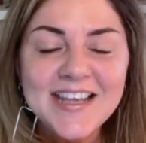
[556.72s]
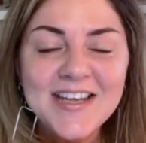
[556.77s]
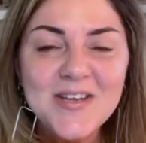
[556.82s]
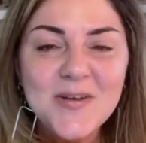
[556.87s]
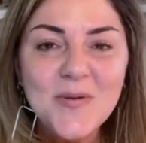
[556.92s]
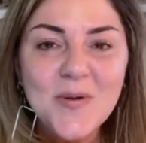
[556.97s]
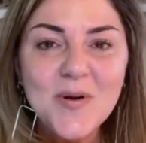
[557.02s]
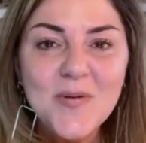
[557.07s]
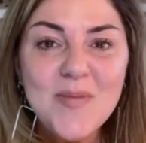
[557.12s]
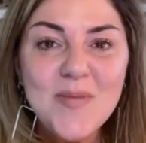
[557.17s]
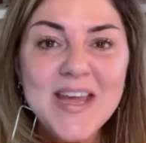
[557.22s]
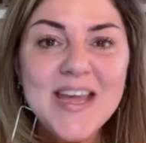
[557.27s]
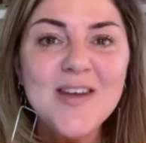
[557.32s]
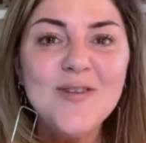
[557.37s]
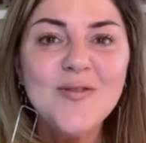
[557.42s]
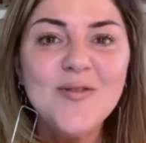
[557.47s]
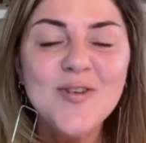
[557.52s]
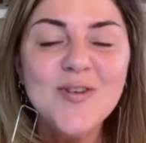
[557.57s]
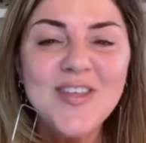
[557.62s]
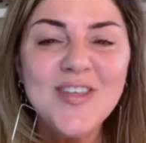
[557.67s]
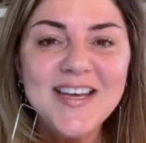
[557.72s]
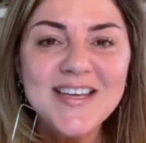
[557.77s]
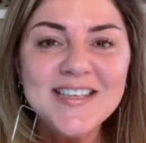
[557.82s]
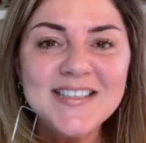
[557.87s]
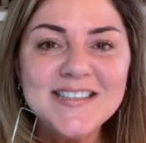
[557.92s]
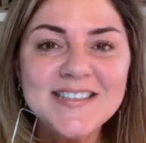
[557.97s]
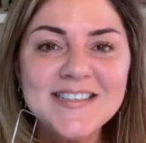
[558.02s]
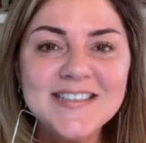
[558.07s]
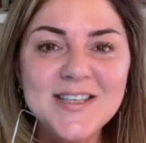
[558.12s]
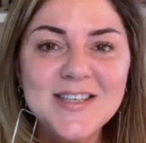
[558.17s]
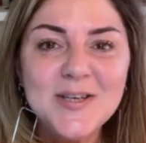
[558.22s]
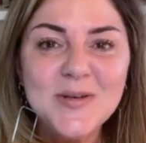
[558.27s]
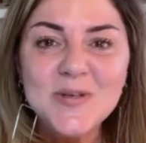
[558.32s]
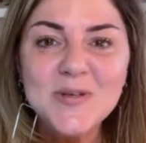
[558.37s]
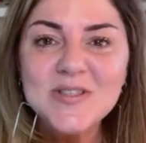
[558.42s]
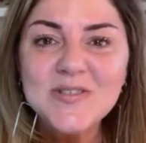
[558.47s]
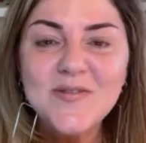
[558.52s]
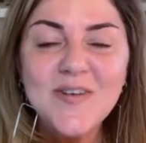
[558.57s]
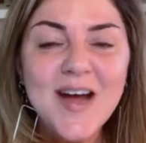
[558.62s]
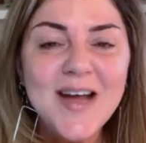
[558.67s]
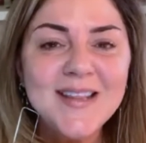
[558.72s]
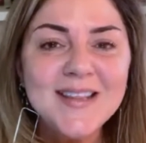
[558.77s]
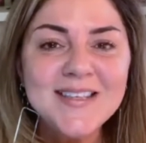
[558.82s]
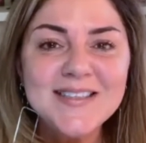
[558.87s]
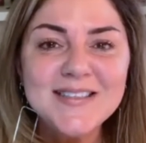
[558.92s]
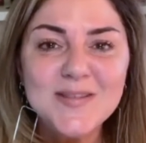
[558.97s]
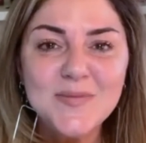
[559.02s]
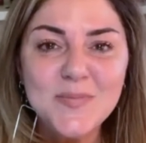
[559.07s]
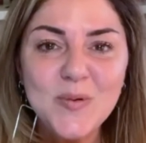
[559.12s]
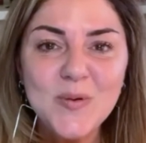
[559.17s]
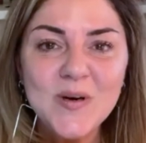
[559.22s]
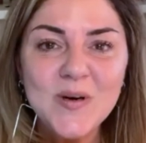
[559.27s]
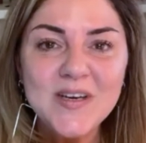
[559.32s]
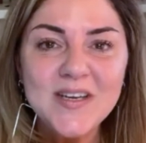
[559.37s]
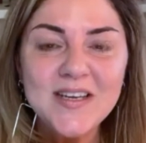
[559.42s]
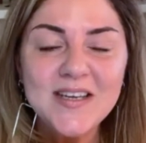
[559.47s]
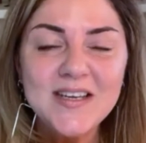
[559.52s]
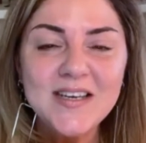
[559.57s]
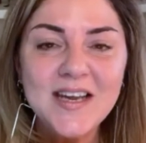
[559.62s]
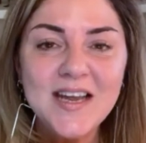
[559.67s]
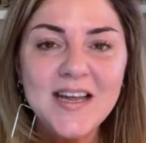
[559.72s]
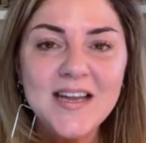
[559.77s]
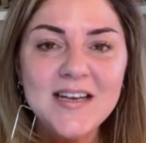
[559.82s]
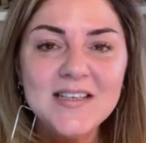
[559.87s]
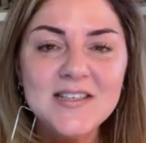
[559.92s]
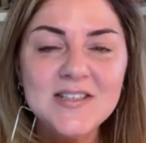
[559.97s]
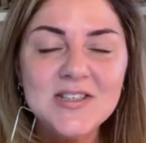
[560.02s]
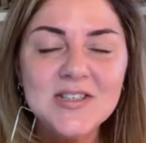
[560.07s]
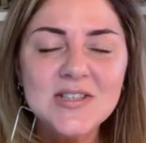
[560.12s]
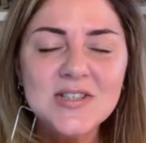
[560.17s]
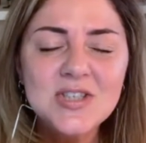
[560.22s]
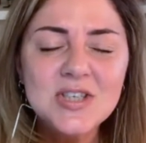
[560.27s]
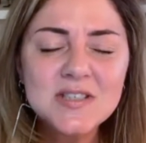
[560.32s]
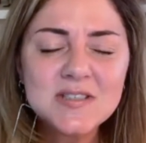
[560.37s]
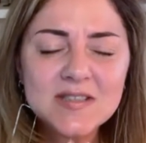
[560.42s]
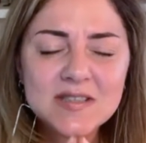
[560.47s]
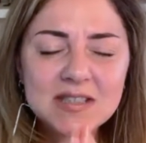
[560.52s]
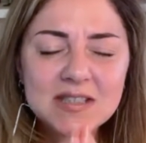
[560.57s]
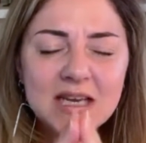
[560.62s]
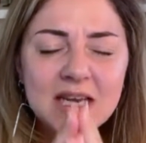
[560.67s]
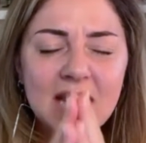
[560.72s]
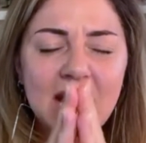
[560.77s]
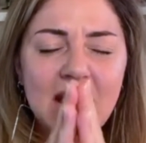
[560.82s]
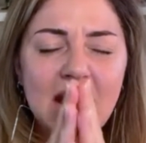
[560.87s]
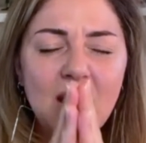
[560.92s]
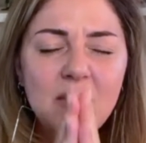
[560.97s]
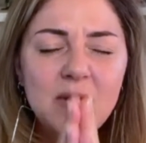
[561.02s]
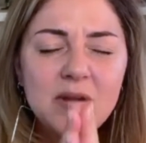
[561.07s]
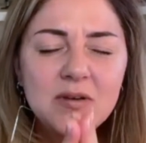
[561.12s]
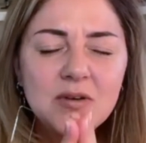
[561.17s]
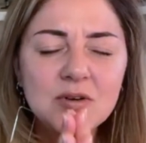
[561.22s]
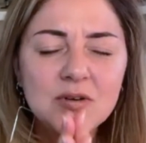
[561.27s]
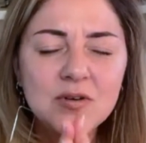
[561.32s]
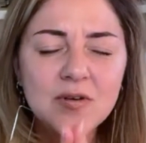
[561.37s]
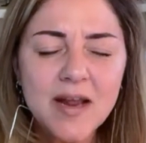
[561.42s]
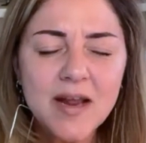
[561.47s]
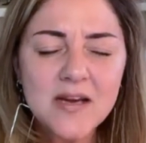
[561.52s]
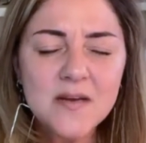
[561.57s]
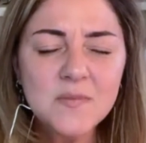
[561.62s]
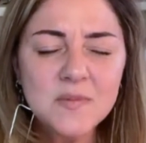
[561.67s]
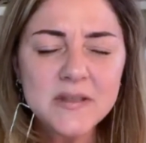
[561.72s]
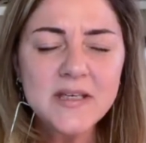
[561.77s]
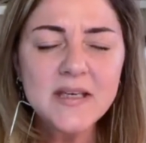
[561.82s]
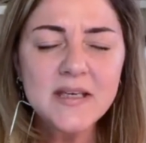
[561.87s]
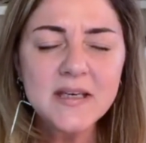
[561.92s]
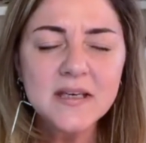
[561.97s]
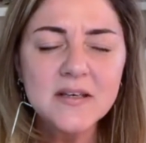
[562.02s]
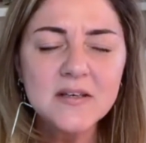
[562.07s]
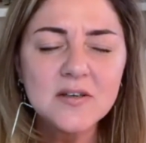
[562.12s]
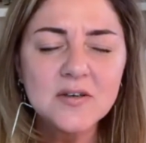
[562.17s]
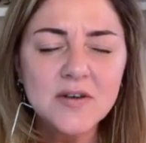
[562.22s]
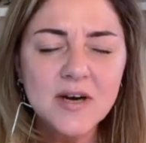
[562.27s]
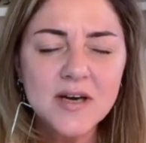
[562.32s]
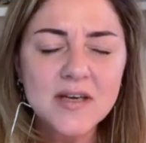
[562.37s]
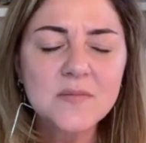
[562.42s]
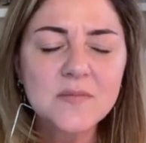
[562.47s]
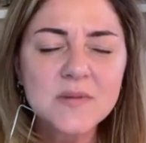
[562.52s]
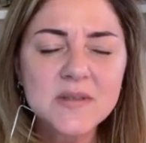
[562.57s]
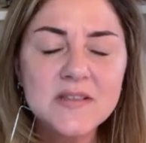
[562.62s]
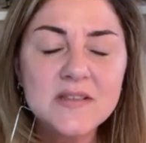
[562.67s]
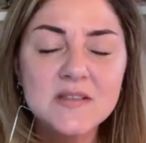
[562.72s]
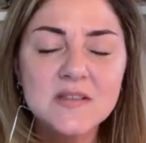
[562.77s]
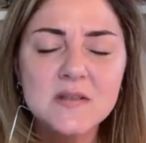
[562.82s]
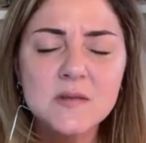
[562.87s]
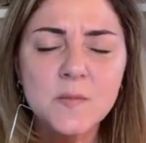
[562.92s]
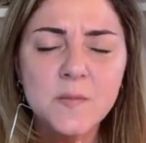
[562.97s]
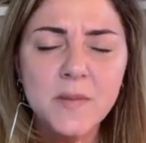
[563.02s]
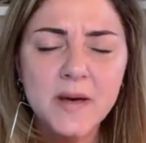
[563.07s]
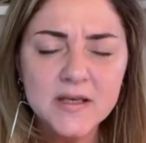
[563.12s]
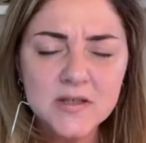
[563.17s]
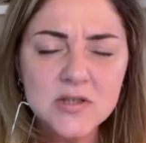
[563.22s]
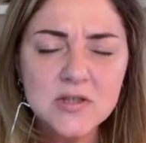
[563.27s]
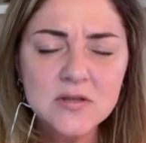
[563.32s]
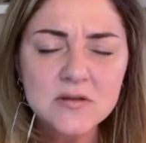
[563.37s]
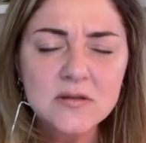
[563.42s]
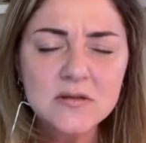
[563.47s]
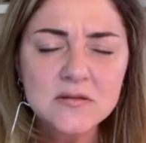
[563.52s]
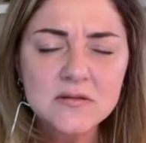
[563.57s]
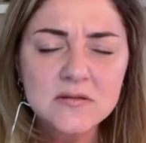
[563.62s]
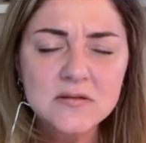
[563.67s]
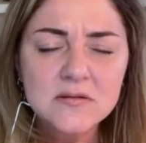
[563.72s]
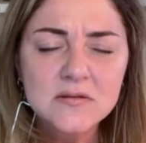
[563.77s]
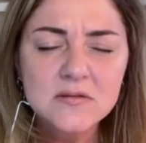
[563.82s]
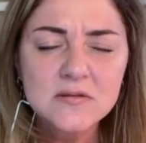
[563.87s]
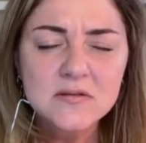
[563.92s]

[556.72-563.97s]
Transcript: That you are made for this, that you are divinely supported, and just how incredibly, incredibly special,